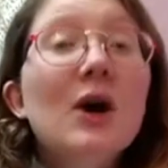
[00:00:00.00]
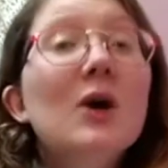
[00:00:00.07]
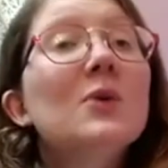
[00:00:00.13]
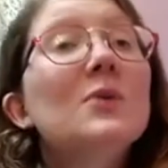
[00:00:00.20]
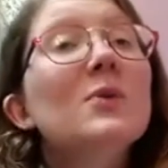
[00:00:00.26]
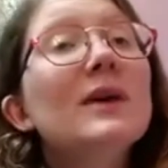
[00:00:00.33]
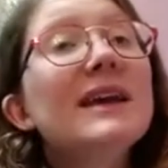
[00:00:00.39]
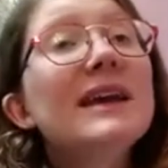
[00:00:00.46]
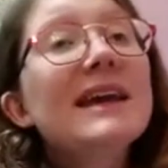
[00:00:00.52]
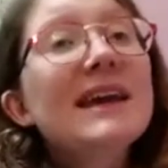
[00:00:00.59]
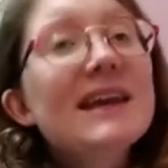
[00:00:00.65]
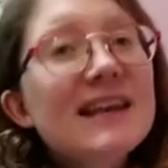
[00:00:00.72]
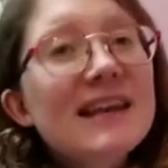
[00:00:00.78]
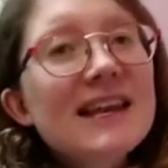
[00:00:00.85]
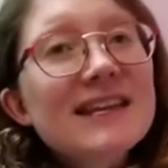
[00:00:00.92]
We
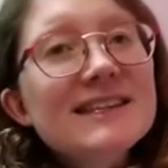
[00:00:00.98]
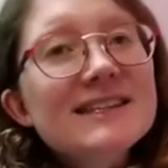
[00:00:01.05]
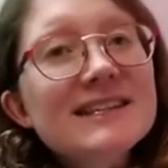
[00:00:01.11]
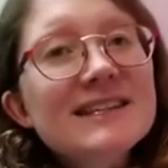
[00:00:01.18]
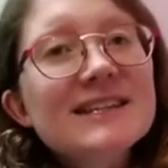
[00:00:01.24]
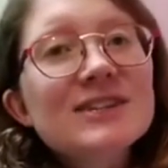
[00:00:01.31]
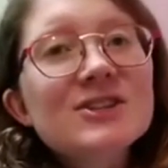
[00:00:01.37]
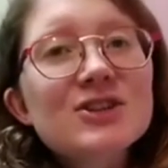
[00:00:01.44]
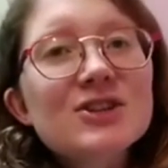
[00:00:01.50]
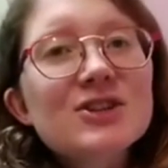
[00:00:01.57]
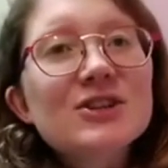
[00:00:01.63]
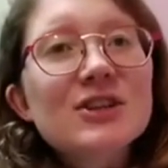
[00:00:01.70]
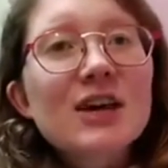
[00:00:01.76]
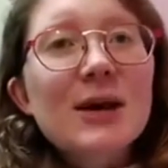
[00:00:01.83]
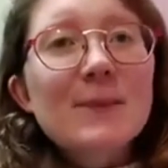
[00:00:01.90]
listen
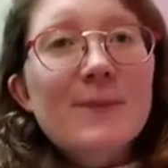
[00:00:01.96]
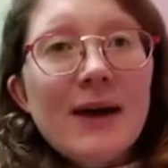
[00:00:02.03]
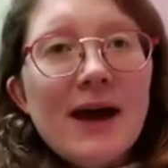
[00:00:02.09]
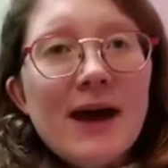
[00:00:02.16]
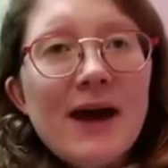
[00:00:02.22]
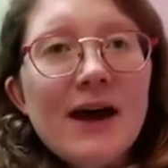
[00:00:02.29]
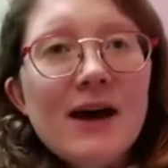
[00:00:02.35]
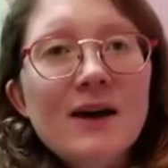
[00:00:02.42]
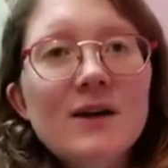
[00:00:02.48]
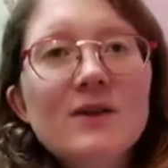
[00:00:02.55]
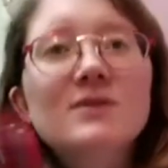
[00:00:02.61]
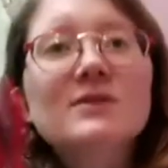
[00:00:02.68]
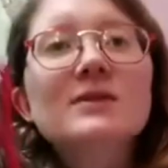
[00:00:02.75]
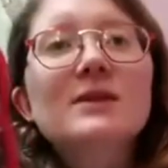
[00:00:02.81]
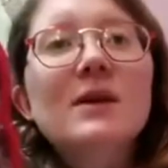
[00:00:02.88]
to the
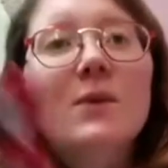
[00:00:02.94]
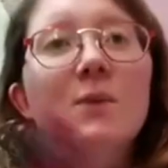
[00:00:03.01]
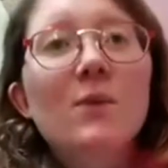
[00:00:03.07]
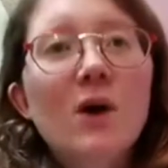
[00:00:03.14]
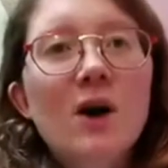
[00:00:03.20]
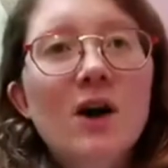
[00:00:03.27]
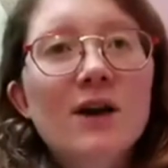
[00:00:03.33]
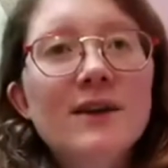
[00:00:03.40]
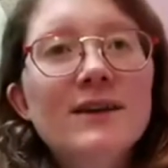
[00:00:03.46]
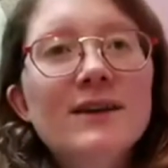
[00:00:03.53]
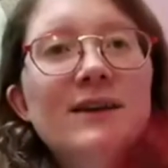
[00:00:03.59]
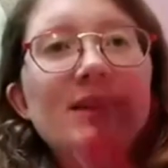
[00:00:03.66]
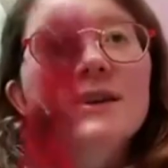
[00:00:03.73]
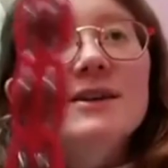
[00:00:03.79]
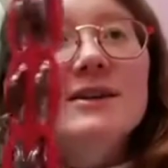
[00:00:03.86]
bells. One,
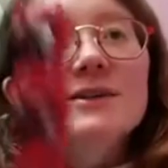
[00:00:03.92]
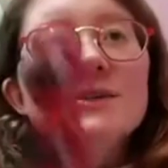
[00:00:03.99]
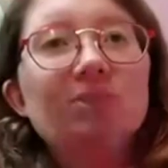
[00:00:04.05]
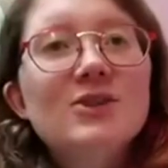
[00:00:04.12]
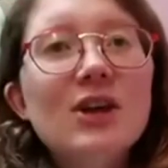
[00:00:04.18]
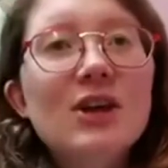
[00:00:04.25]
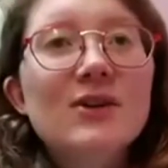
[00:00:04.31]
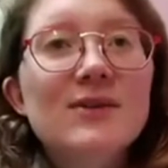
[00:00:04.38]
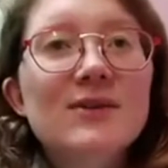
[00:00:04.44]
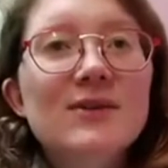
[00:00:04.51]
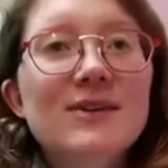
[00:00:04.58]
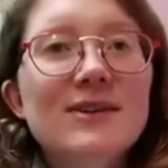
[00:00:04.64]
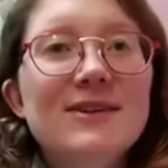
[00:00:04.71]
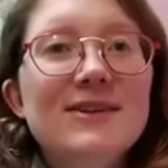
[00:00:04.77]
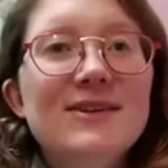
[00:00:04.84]
two.
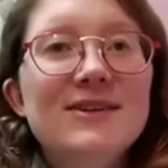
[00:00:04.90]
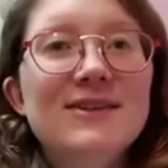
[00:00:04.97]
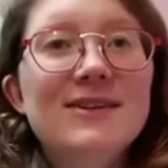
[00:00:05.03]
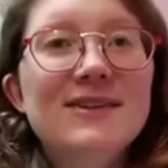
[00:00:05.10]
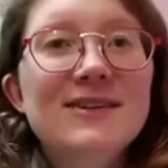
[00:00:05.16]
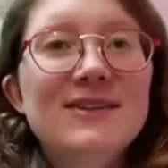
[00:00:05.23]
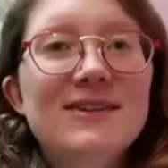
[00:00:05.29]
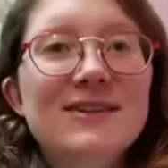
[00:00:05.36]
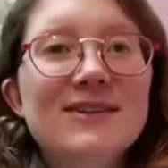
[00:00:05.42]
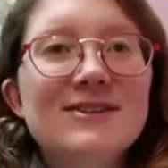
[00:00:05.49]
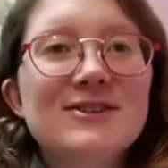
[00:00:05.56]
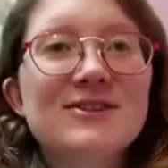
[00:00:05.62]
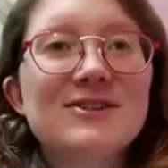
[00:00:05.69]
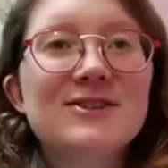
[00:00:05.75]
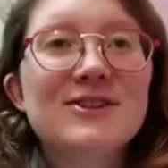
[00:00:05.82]

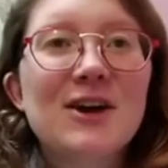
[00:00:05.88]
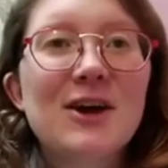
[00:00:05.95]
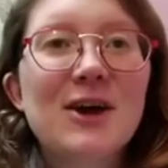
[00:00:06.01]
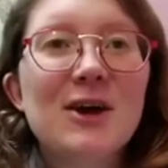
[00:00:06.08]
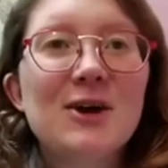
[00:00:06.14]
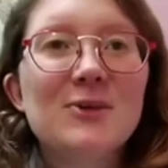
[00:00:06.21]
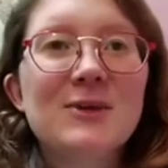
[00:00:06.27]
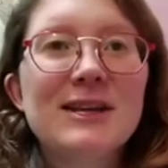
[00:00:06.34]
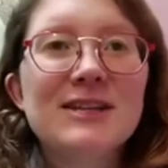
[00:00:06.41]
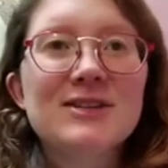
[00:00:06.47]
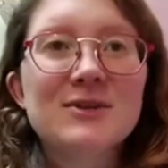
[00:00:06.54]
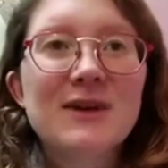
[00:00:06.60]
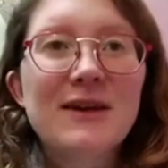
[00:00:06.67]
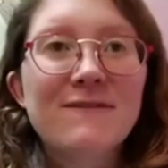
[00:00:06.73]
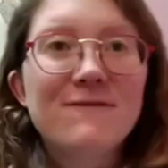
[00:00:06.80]
So we
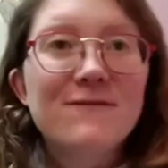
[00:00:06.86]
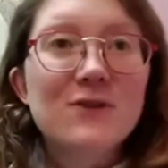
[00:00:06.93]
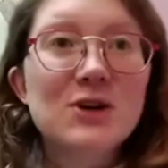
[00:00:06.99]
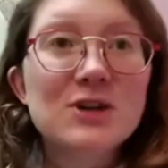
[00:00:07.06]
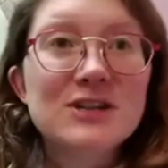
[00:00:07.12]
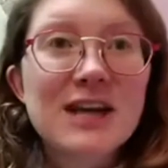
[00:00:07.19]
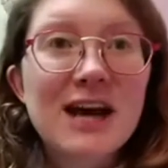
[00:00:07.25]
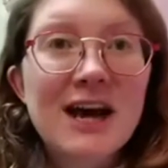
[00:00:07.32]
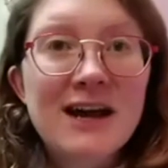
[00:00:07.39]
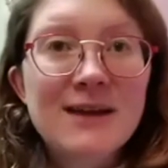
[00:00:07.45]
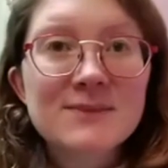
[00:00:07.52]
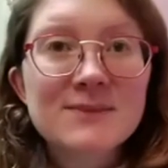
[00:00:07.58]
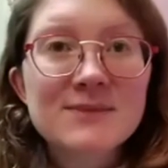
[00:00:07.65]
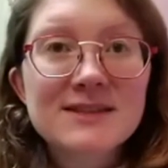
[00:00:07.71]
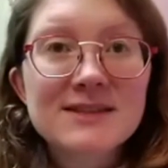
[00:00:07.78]
do it four
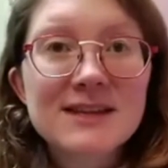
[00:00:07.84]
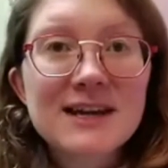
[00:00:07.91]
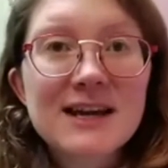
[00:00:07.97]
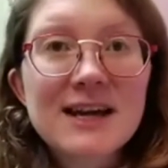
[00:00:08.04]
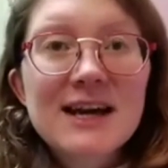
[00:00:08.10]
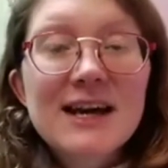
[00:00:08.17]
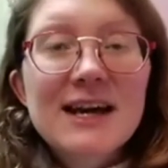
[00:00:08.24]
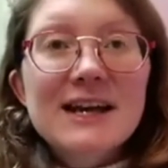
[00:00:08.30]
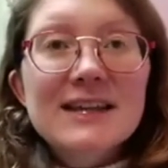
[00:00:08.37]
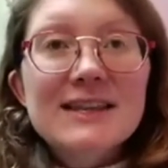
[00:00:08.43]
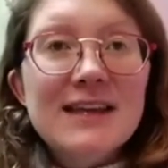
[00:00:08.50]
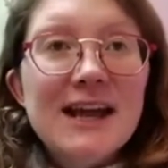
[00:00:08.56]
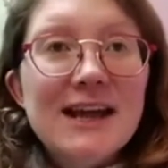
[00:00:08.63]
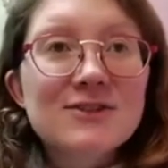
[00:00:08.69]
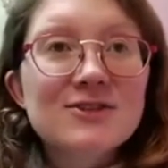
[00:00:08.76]
times,
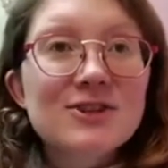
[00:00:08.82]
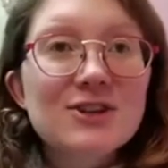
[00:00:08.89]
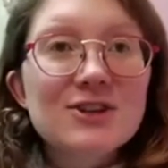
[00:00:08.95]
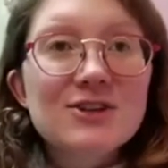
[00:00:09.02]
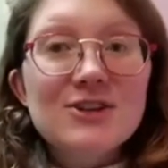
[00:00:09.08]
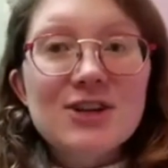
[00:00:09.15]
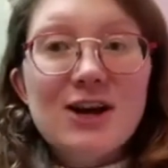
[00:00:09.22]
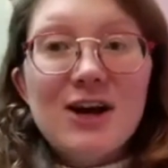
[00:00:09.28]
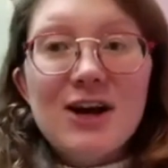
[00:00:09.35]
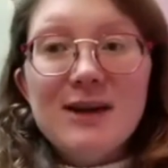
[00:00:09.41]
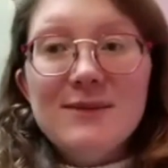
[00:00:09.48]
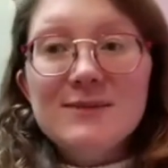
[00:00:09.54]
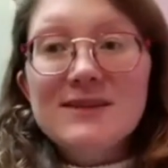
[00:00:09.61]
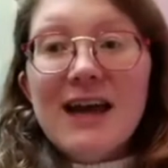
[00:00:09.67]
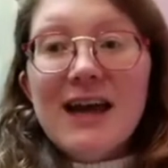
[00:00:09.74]
then two
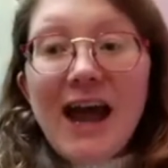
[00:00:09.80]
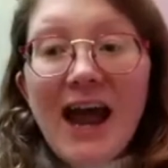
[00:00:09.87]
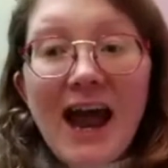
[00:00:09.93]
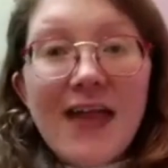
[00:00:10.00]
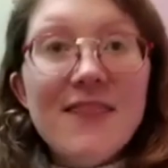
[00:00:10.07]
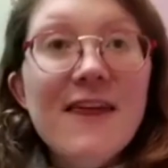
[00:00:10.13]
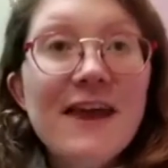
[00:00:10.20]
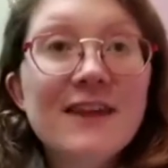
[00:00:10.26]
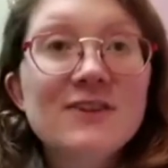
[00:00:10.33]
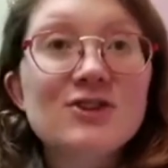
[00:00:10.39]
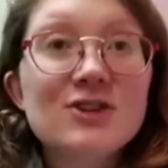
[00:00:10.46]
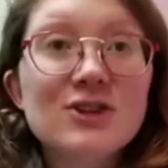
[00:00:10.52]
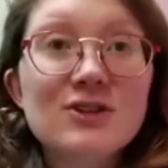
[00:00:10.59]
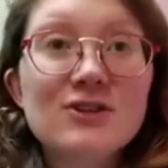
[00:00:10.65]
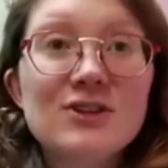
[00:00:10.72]
times, and then
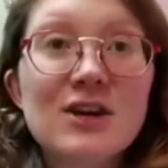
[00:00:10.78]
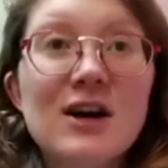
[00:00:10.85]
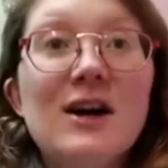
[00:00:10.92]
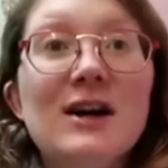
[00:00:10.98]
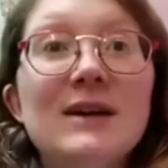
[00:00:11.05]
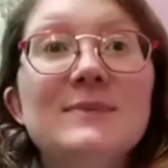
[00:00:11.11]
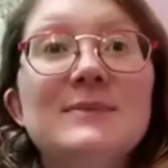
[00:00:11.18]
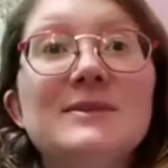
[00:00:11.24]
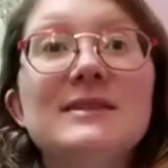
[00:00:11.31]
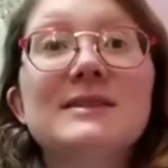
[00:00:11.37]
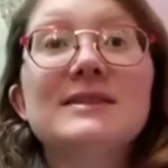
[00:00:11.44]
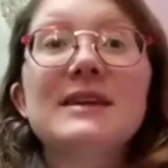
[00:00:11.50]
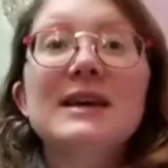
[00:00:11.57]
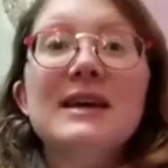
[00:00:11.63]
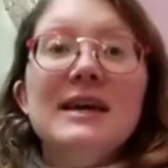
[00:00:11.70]
two
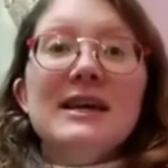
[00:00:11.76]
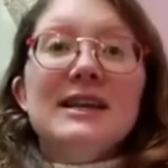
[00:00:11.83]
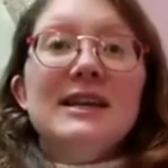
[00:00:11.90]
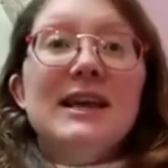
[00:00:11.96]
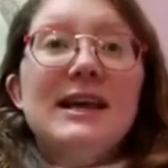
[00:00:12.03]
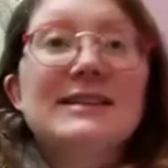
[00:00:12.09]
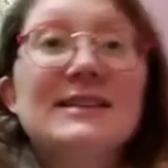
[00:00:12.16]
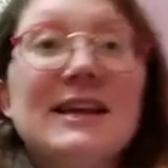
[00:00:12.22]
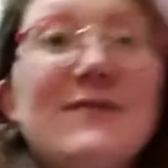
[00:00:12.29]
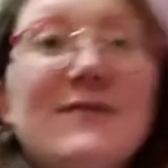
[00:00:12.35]
times. Let's have a